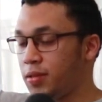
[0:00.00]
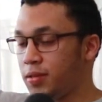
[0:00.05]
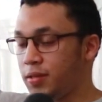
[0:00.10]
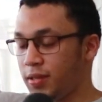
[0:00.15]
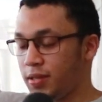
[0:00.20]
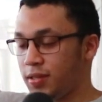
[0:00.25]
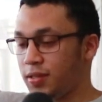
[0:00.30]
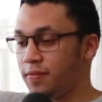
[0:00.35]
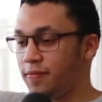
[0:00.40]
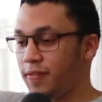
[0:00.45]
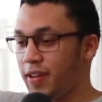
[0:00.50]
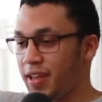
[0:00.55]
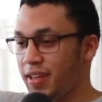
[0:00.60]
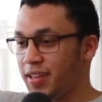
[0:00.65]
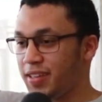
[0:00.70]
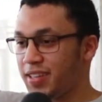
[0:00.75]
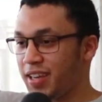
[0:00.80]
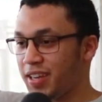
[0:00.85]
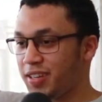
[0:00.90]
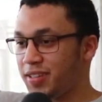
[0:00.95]
Yes, Fang
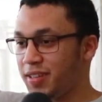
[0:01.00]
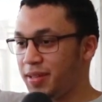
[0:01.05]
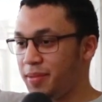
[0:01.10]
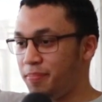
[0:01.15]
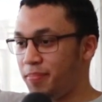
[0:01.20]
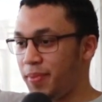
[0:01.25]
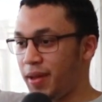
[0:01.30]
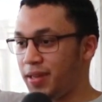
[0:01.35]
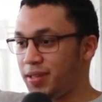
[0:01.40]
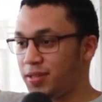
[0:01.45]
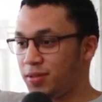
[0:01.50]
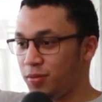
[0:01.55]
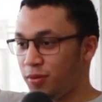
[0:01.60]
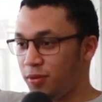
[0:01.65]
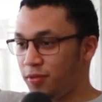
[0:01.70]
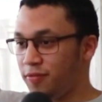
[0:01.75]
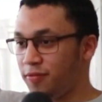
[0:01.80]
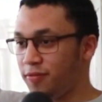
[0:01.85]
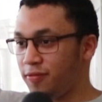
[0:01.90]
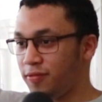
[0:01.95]
is actually based
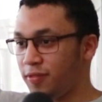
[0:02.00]
off